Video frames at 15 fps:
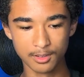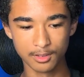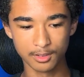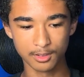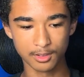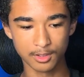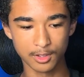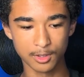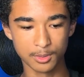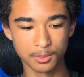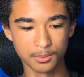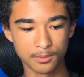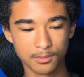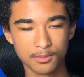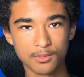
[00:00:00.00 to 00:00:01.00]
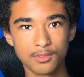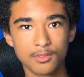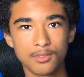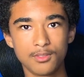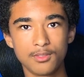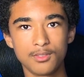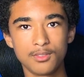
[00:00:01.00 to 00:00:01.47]
So,
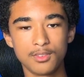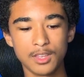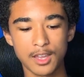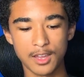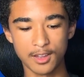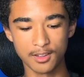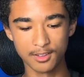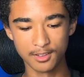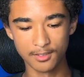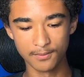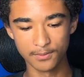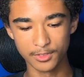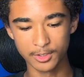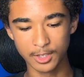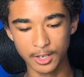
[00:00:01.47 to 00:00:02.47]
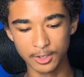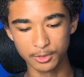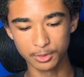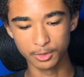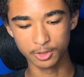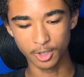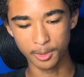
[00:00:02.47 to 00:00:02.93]
yeah,
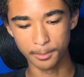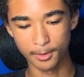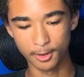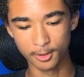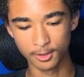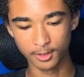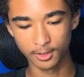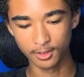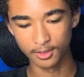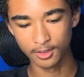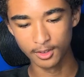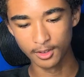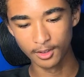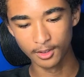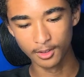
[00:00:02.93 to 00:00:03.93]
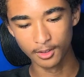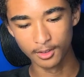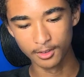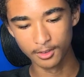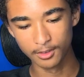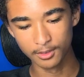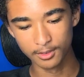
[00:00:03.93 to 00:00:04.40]
dinosaurs are birds.
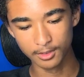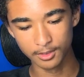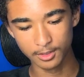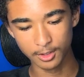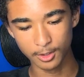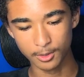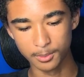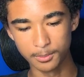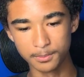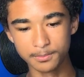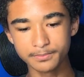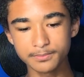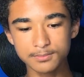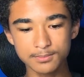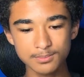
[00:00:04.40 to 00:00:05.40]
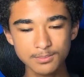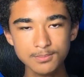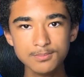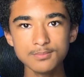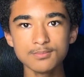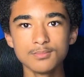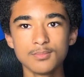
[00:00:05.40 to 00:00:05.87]
So,
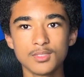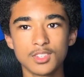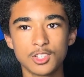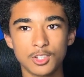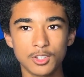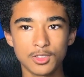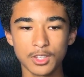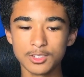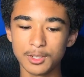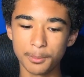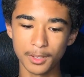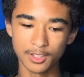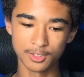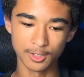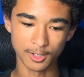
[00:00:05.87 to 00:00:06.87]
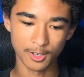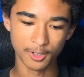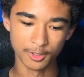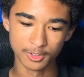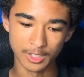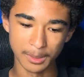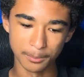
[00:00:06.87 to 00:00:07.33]
it's a good thing to base their color
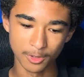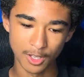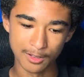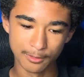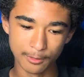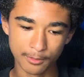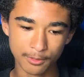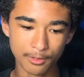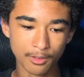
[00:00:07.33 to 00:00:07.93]
schemes off of.